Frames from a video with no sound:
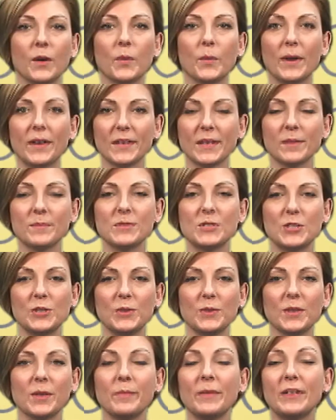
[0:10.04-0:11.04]
Welcome
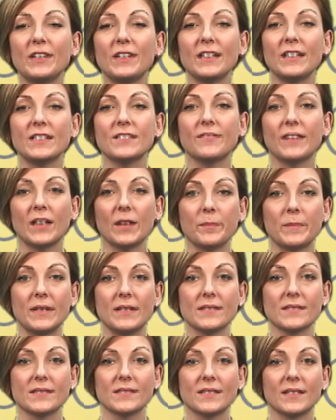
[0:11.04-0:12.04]
to Community
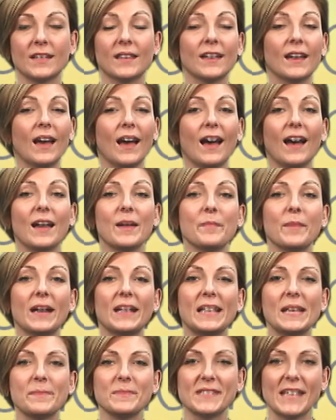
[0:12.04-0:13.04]
Developments. Hi, my
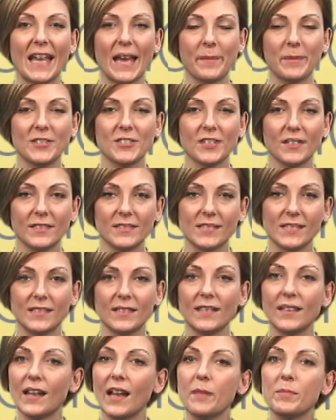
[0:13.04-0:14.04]
name's Abby
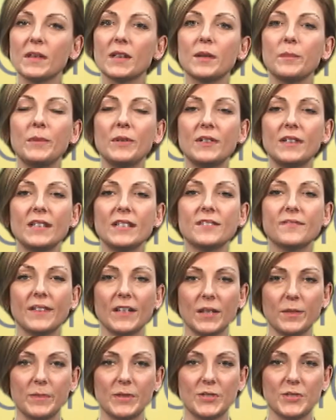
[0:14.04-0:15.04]
Shelton, and I'm the Community
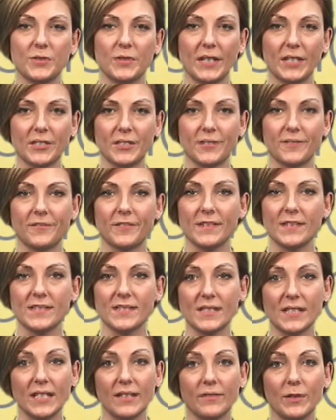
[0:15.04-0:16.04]
Development Director for the
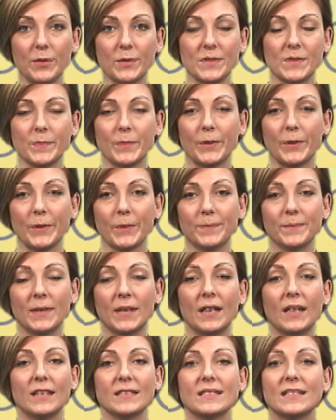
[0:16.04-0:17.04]
City of Owensboro.
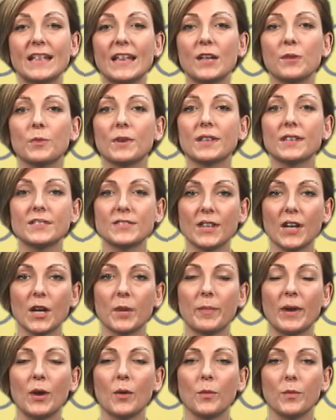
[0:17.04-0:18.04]
Today, we're going to talk
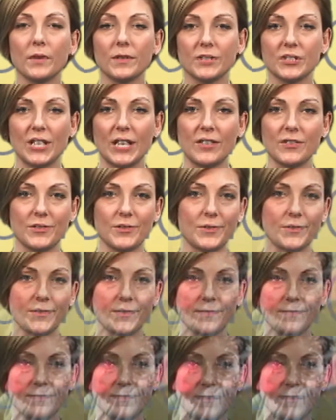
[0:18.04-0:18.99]
about World Changers.